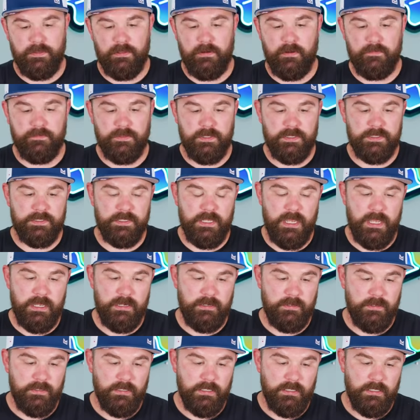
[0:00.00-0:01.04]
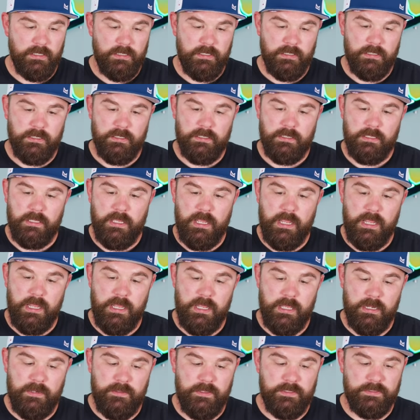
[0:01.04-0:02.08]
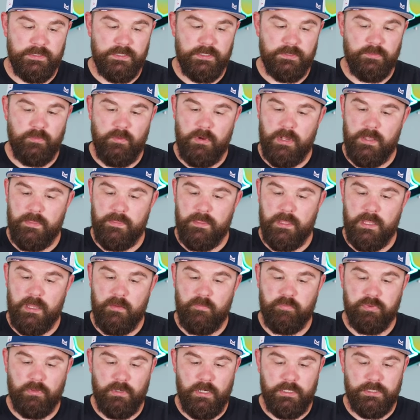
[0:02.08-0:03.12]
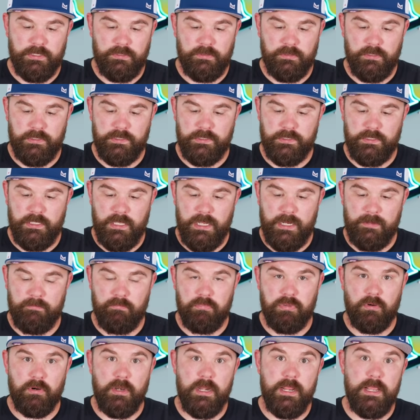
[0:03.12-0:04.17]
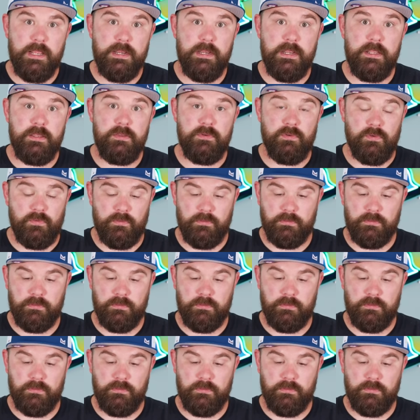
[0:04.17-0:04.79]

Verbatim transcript: that off to the side. And this is what the brush looks like brand new.